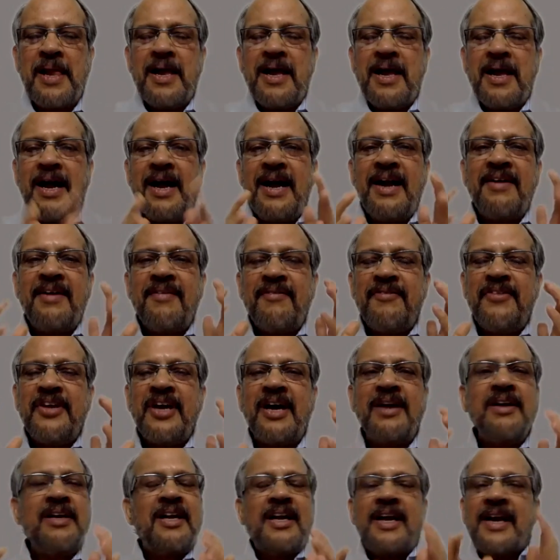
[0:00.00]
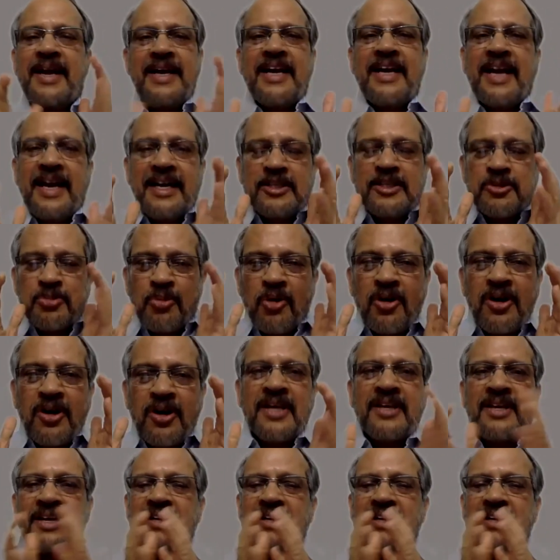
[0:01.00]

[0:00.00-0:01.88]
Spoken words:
And we are, it's more like